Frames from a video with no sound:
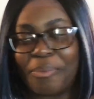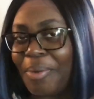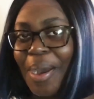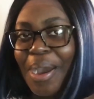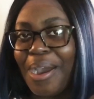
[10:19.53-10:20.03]

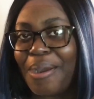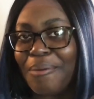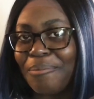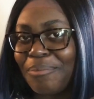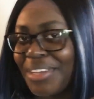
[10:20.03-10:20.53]
Bomb.
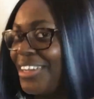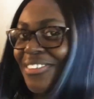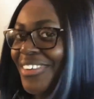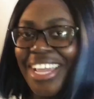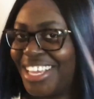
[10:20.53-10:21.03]

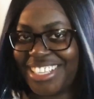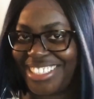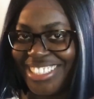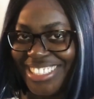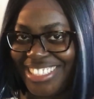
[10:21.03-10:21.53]
Great.
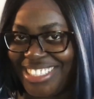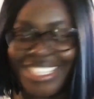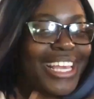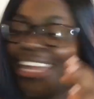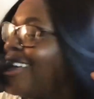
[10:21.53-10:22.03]

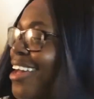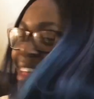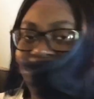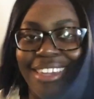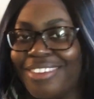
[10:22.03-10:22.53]

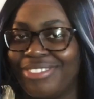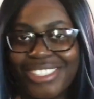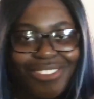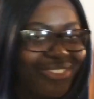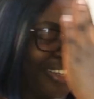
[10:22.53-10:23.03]
Love
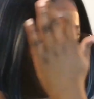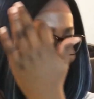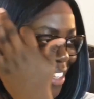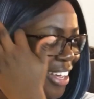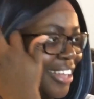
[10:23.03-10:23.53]
this wig.
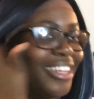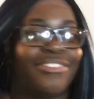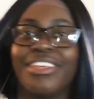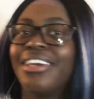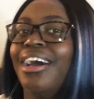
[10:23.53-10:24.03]

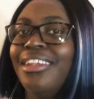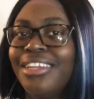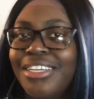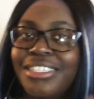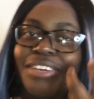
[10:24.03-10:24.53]
Love the
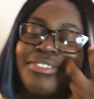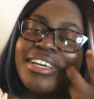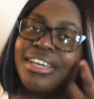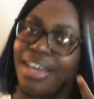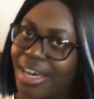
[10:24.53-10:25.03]
color, love the
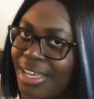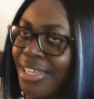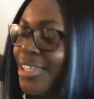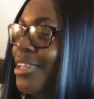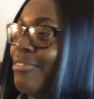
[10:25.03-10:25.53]
cut,
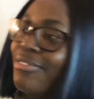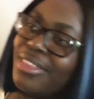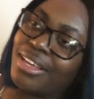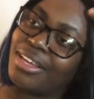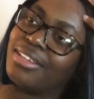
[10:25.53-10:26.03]
love
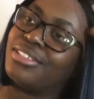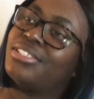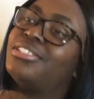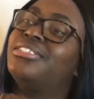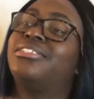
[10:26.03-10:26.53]
the
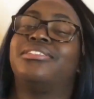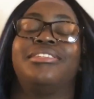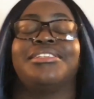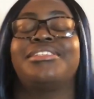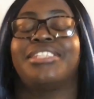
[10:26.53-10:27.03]

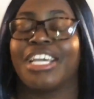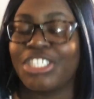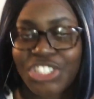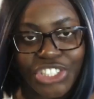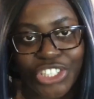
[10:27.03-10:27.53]

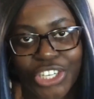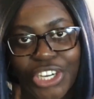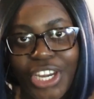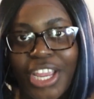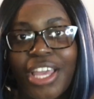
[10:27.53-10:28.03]

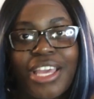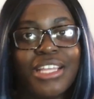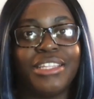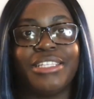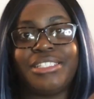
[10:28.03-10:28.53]
texture,
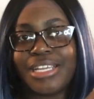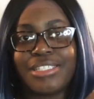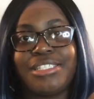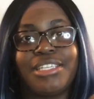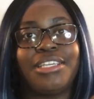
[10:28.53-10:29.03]
the
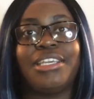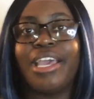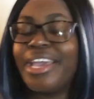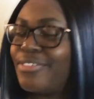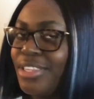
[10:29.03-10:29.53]
density,
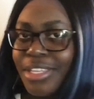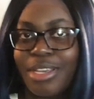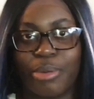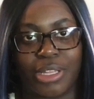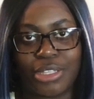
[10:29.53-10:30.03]
everything
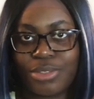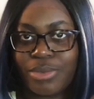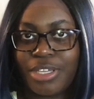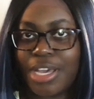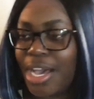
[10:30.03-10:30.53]
about this
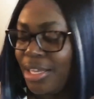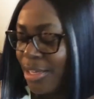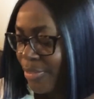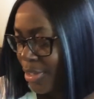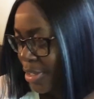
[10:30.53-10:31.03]
wig. I
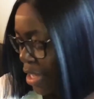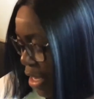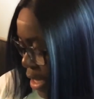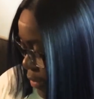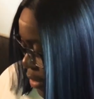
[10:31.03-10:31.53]
love it. I
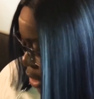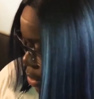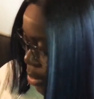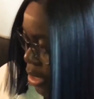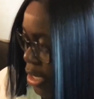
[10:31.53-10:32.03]
love this
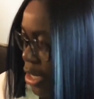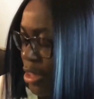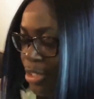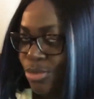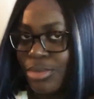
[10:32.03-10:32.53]
one
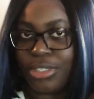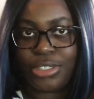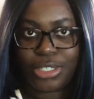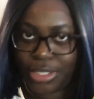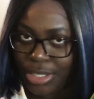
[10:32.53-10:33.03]
and this one.
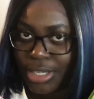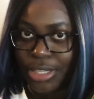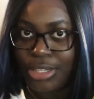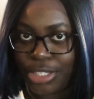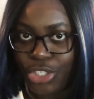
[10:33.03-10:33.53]

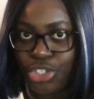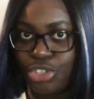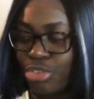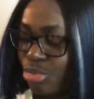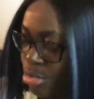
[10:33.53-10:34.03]
These
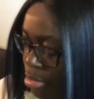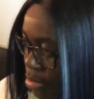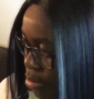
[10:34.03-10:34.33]
two,